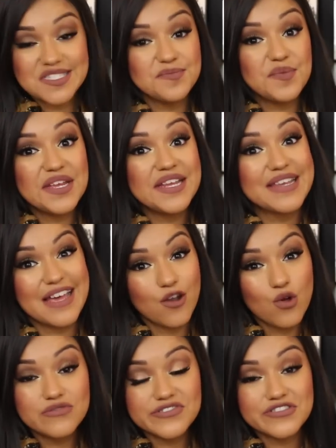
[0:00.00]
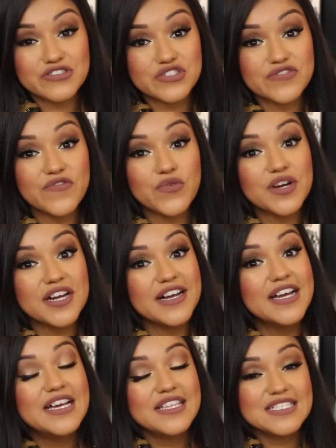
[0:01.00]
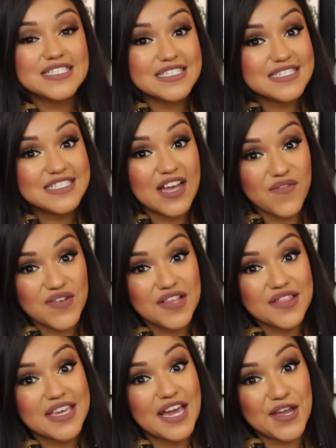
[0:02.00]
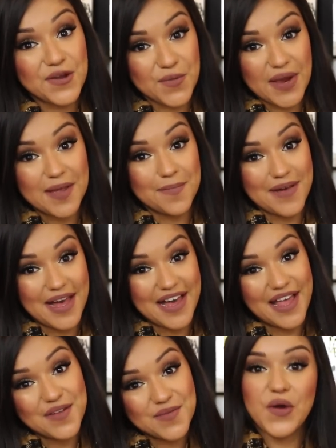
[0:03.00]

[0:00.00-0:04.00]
to spend that Ulta or Sephora, this is definitely a great buy.